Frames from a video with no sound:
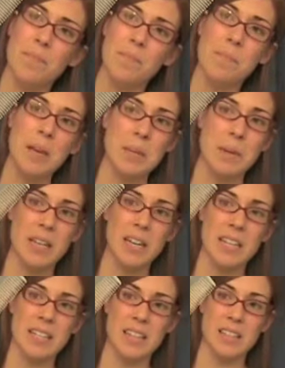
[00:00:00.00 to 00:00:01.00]
maybe
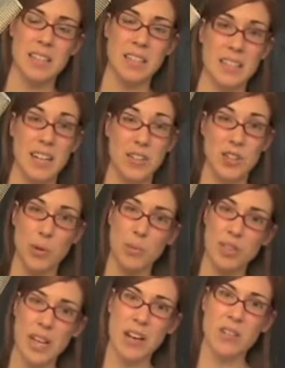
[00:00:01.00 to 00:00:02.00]
it doesn't need to get
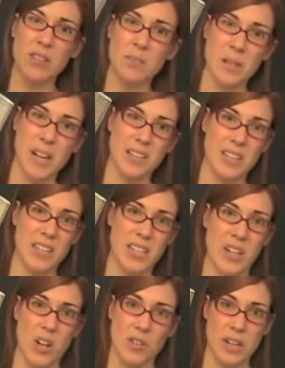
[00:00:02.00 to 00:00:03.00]
super tangled because
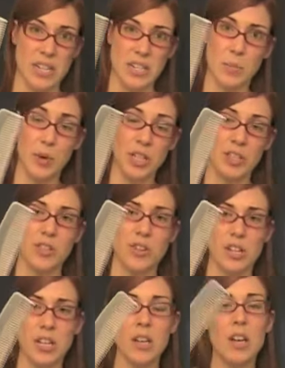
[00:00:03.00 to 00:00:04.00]
it already is pretty
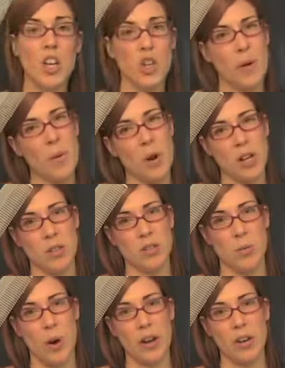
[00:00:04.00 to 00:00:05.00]
sturdy. You might want to
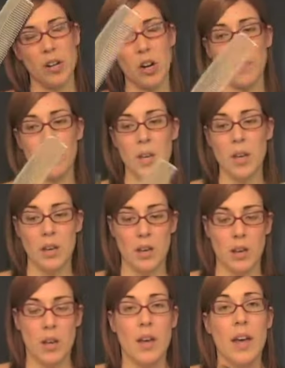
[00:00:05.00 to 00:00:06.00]
use a wider comb.
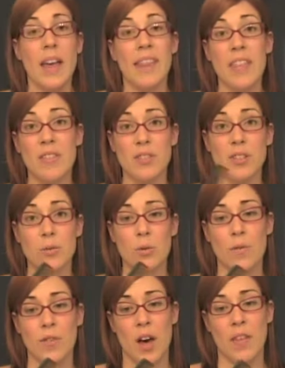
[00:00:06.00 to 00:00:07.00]
Then there's a
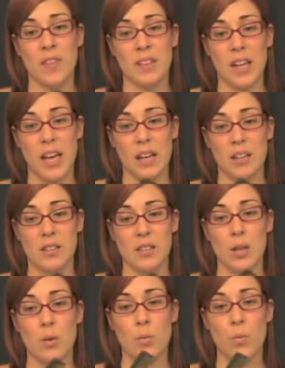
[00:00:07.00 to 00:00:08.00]
school of thought that
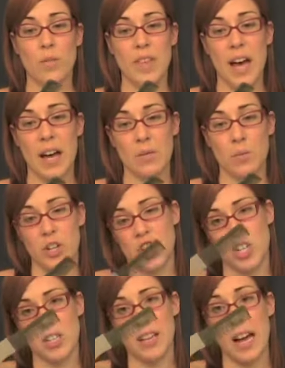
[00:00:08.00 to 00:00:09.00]
likes that
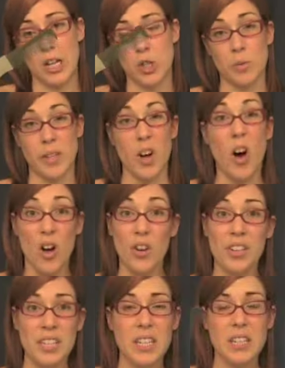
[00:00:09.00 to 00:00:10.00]
which is actually
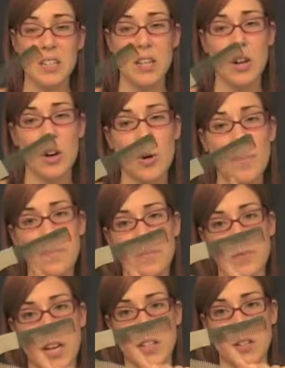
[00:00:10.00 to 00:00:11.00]
called a teasing
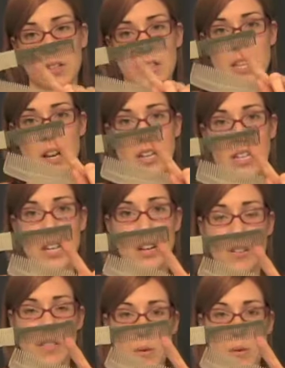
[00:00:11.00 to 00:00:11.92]
comb, and you'll see on here